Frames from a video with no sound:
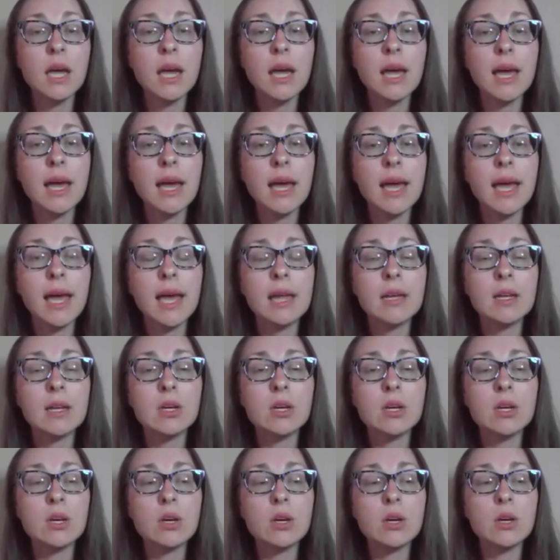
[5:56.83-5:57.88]
And
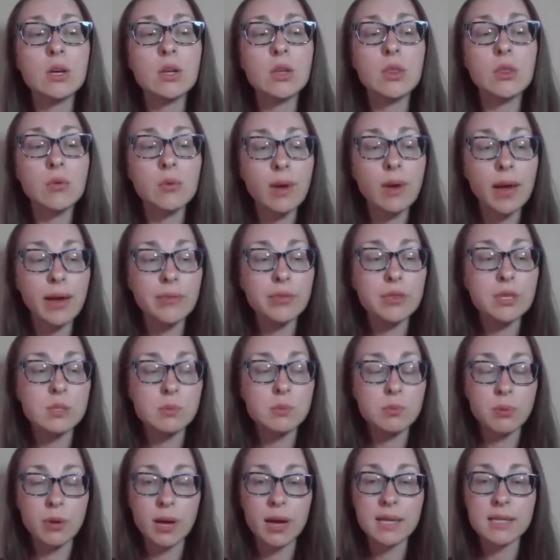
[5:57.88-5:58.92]
throughout this
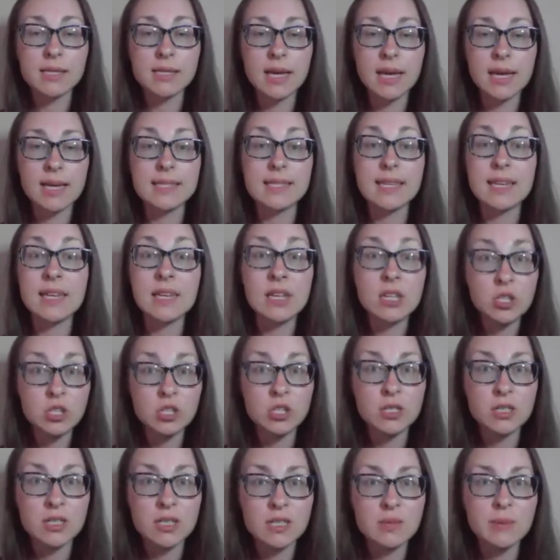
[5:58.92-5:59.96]
process,
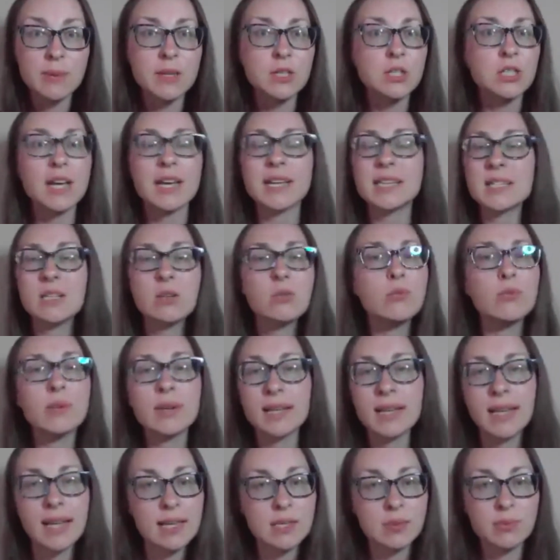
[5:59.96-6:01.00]
initially especially, I didn't
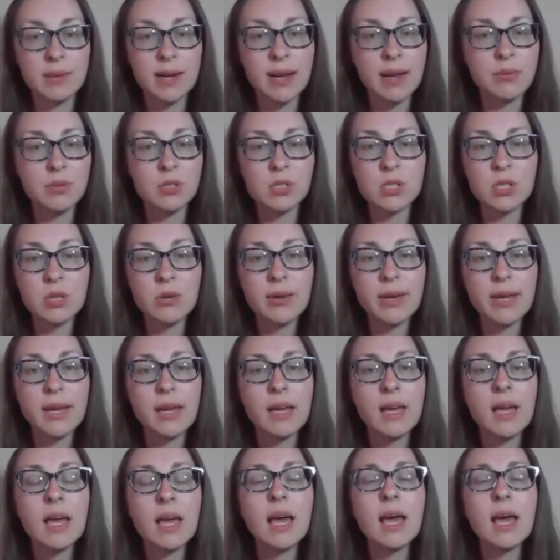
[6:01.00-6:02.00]
realize what I was doing.